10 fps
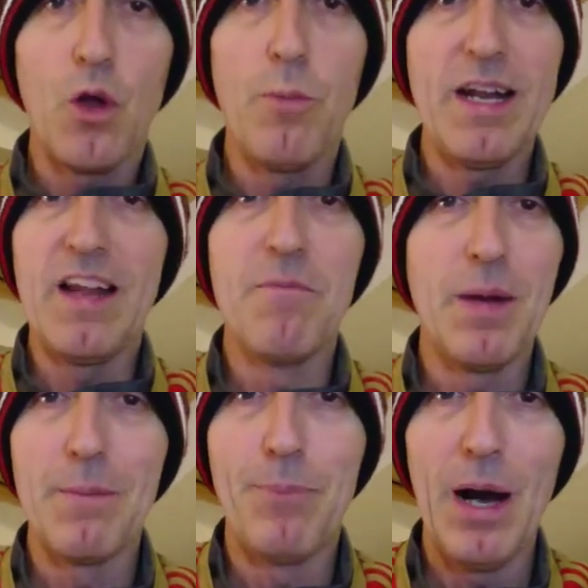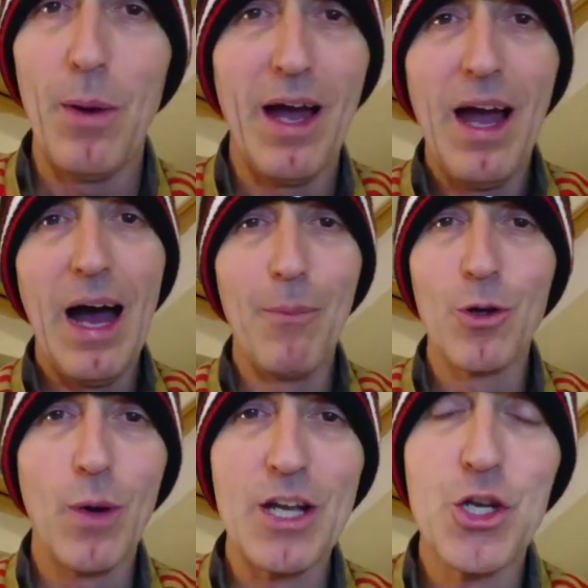It might have been Power. I'm
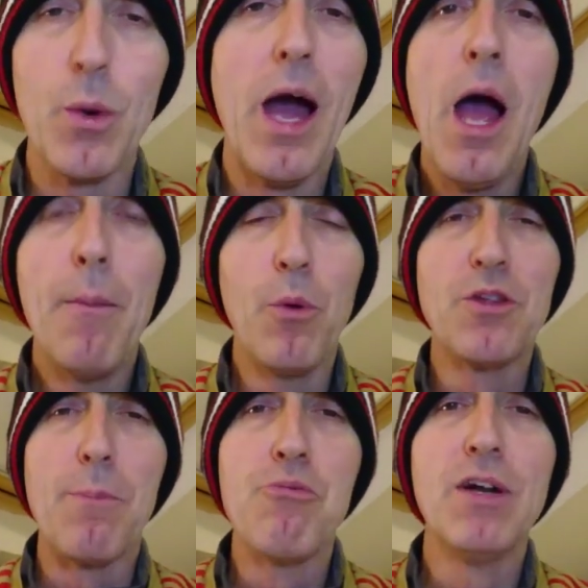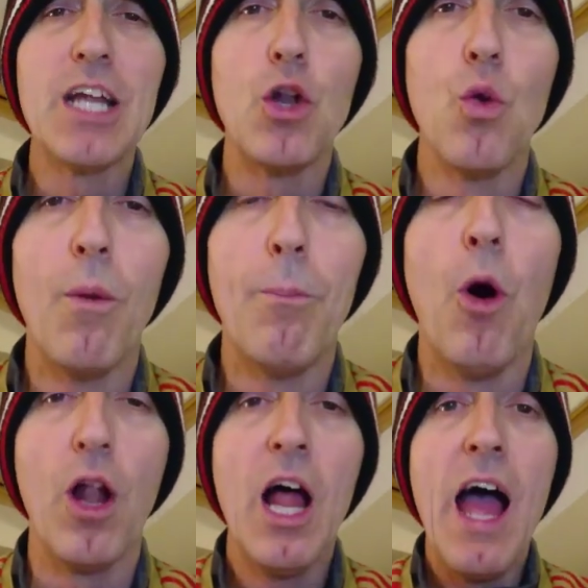not quite sure. But it was a brilliant low
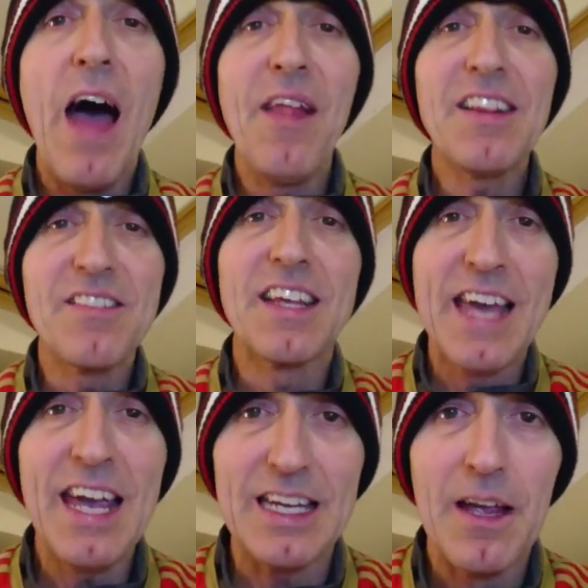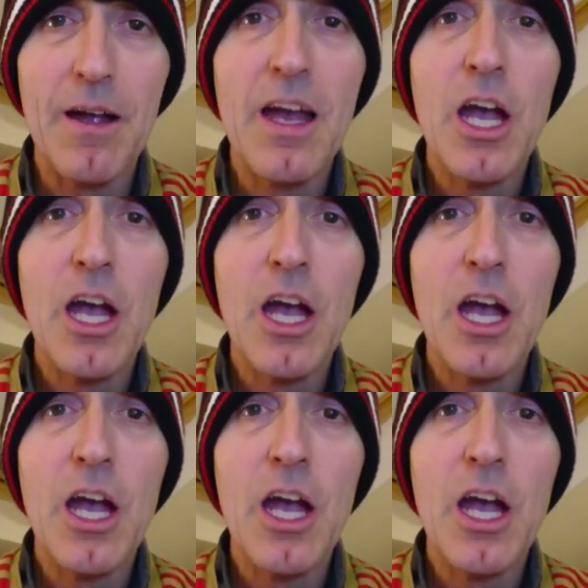ball. And that's the key.